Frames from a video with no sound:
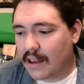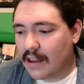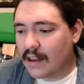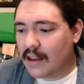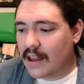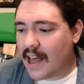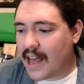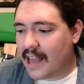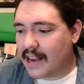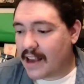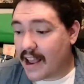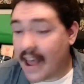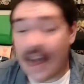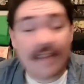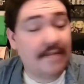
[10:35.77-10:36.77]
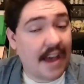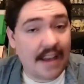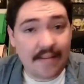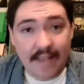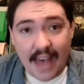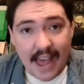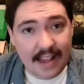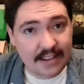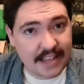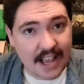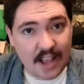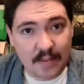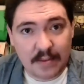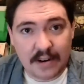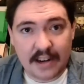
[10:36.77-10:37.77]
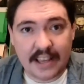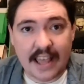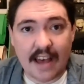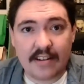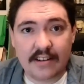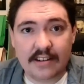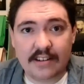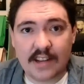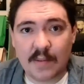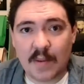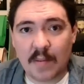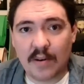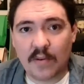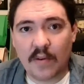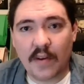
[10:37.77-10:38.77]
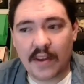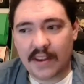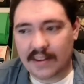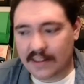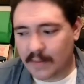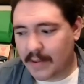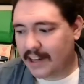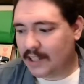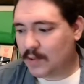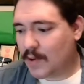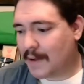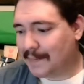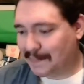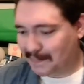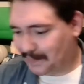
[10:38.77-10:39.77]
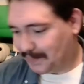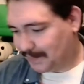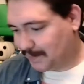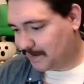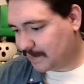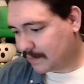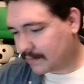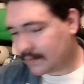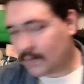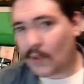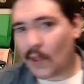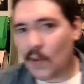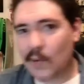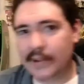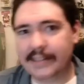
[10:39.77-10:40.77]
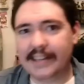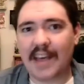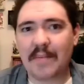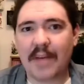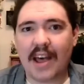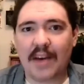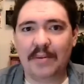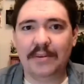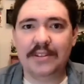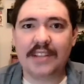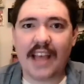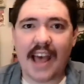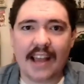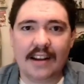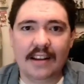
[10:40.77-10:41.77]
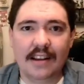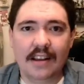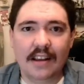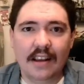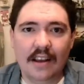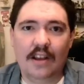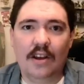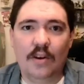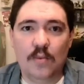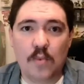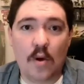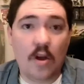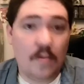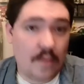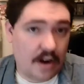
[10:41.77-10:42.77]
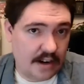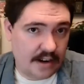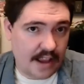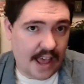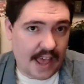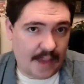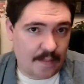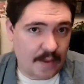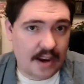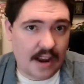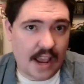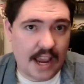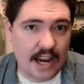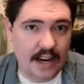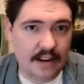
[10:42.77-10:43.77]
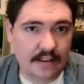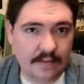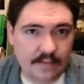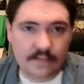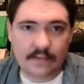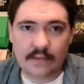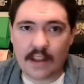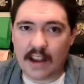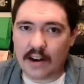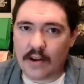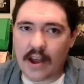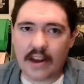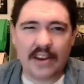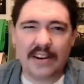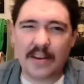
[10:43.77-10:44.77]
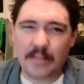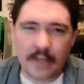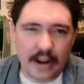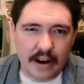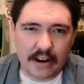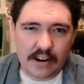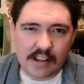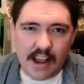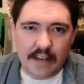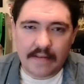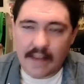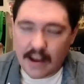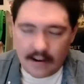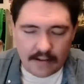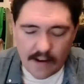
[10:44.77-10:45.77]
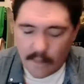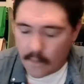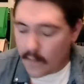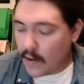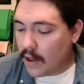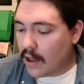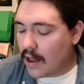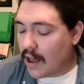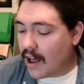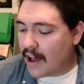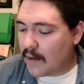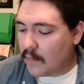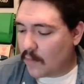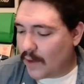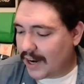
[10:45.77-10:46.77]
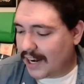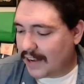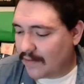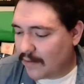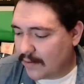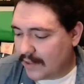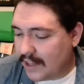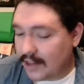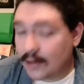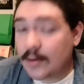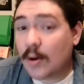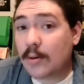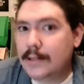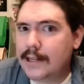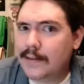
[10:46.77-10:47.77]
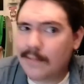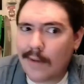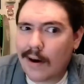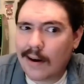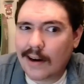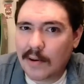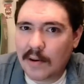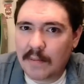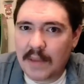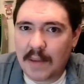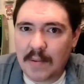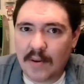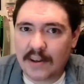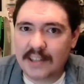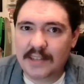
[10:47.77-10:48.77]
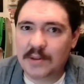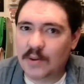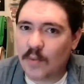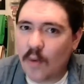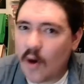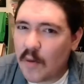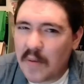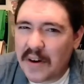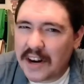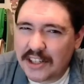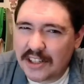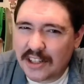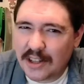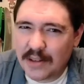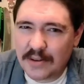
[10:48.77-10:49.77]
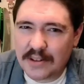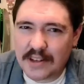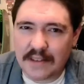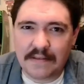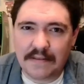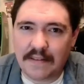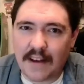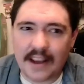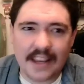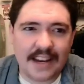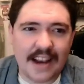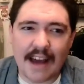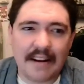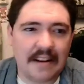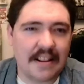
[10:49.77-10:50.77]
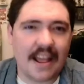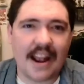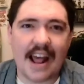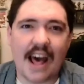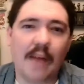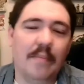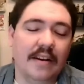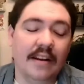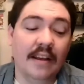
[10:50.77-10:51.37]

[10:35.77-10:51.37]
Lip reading: and I've had scalper encounters. I remember the biggest one. One time I was at Walmart at midnight. I know, how do you end up there in your life? I don't know. Waiting for the Golden Mario amiibo because it was a Walmart exclusive. Fucking, how did that happen?